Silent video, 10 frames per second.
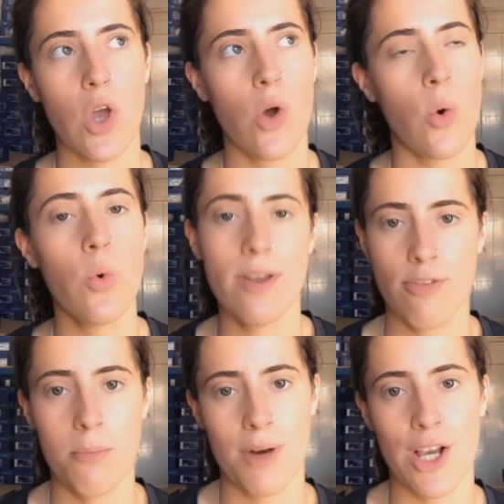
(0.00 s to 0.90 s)
All
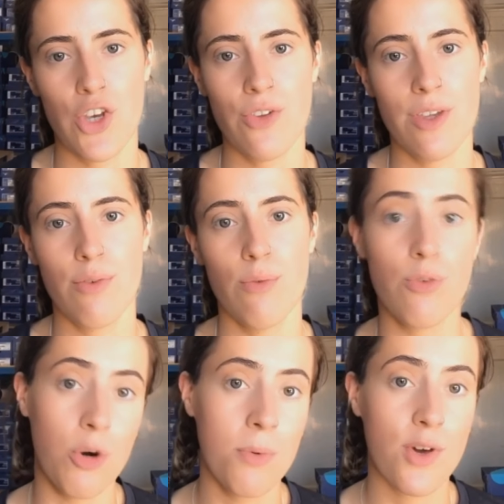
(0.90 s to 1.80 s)
different brands use a different
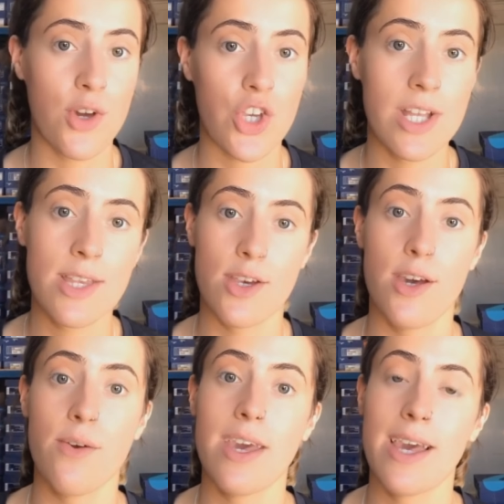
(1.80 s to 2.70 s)
form of cushioning.
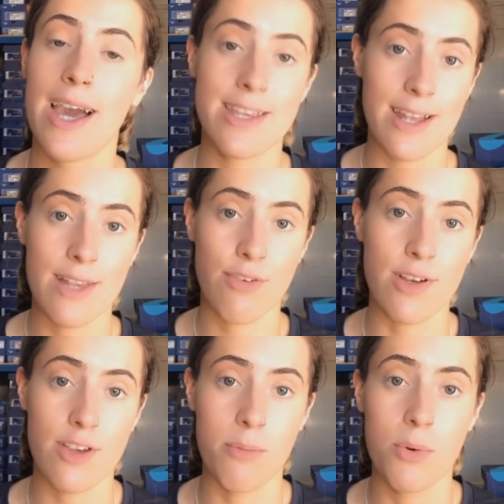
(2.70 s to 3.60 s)
So Adidas, for
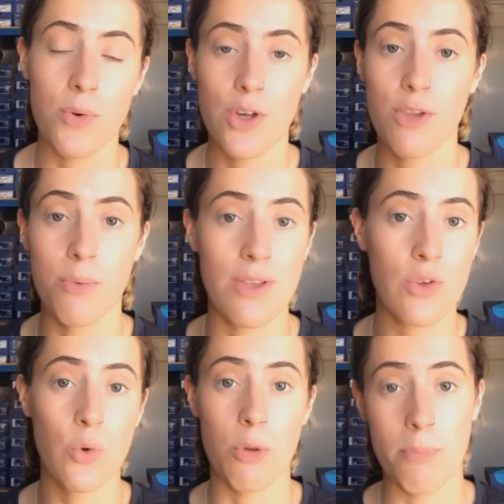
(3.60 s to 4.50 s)
example, use what is
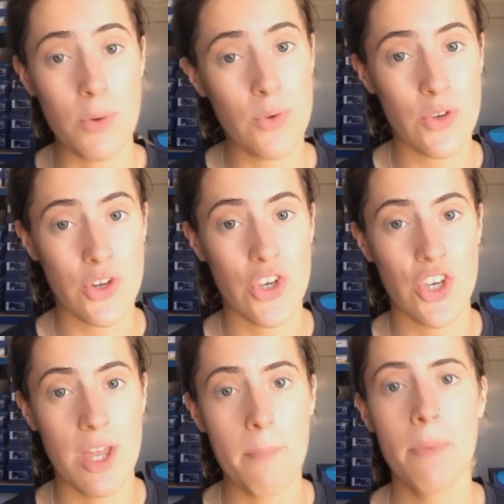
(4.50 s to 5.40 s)
called a boost
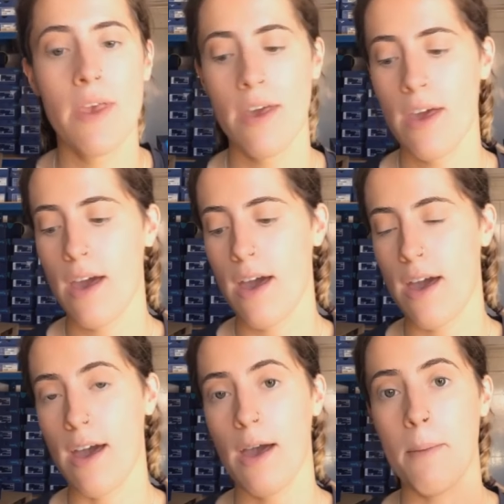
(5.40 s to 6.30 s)
cushioning.
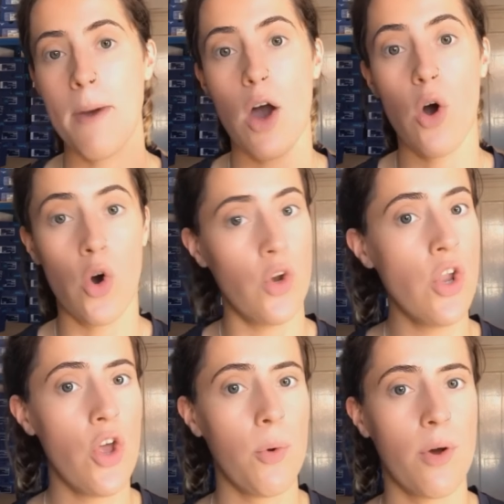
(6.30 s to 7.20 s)

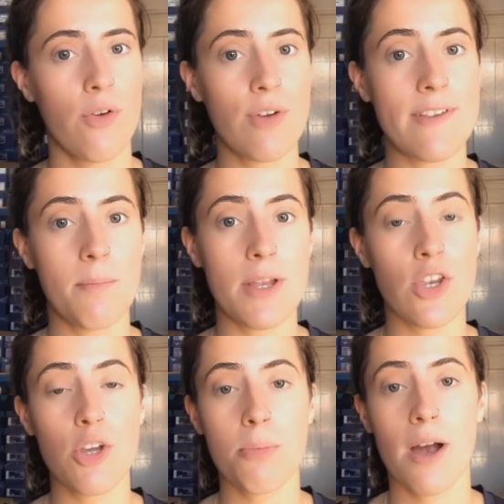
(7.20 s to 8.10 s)
On, who are a reasonably
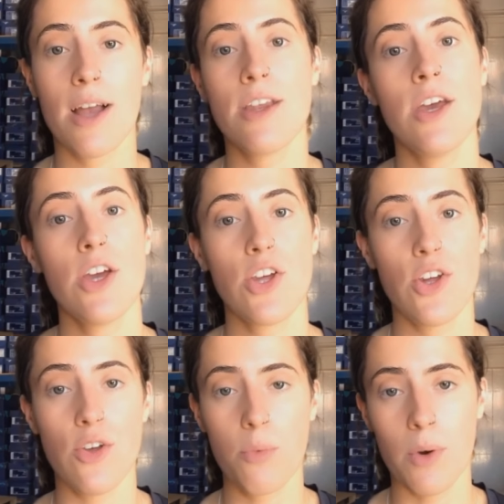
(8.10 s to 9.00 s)
new brand,
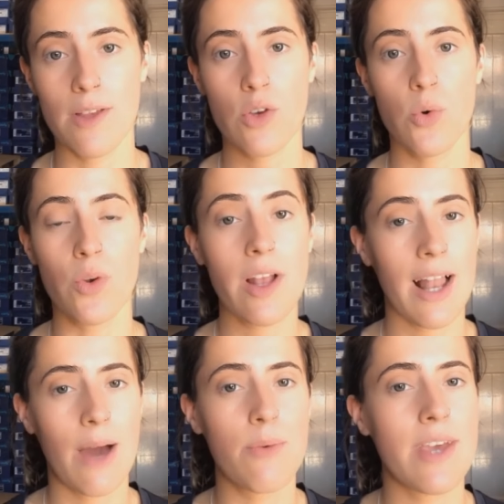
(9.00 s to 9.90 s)
use what is called
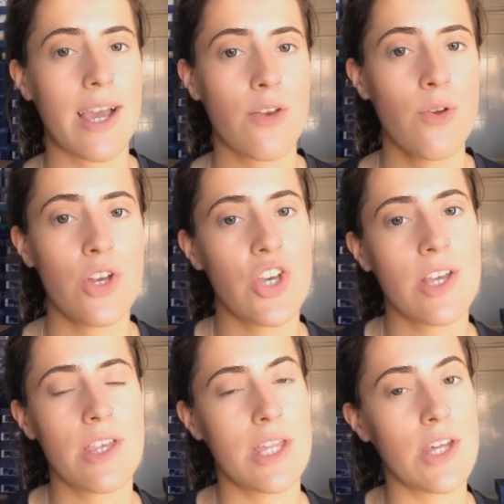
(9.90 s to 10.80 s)
cloud technology.
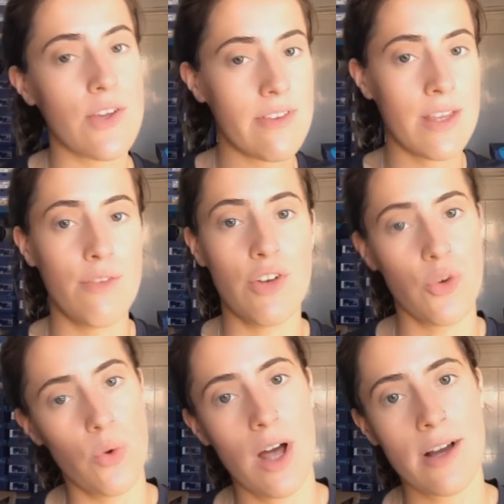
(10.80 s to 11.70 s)
So they use
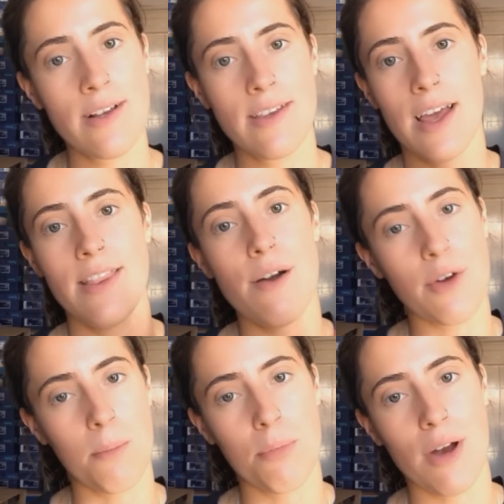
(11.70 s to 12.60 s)
individual lugs and they'll
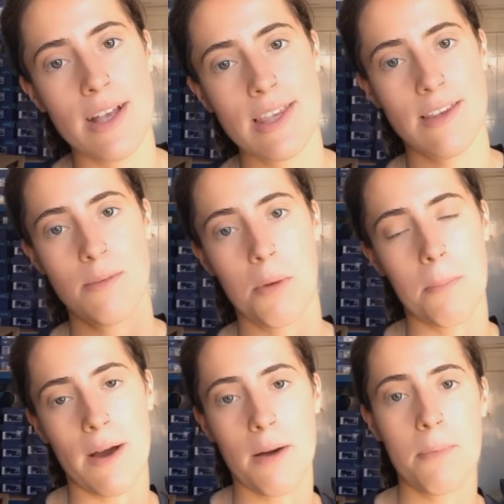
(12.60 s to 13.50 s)
compress to spring
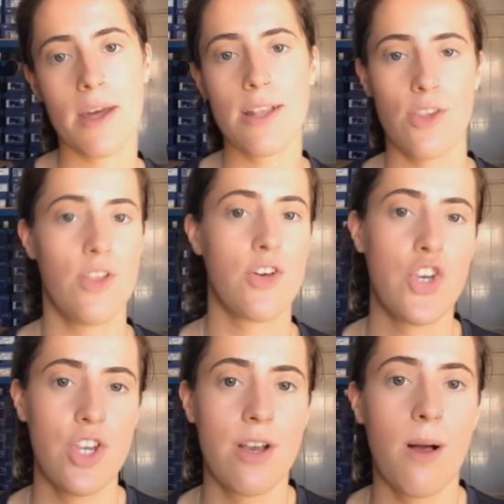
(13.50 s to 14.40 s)
back up again, so the
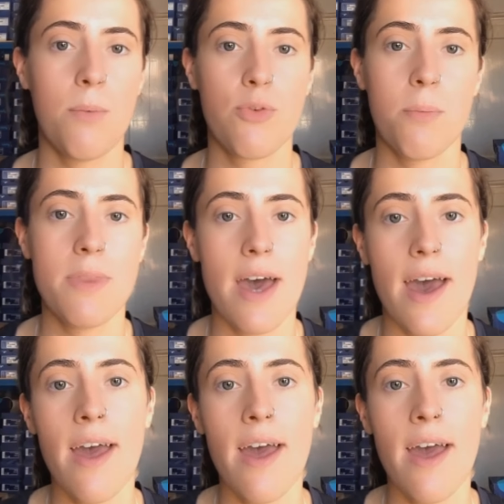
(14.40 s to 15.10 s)
cushioning comes from there.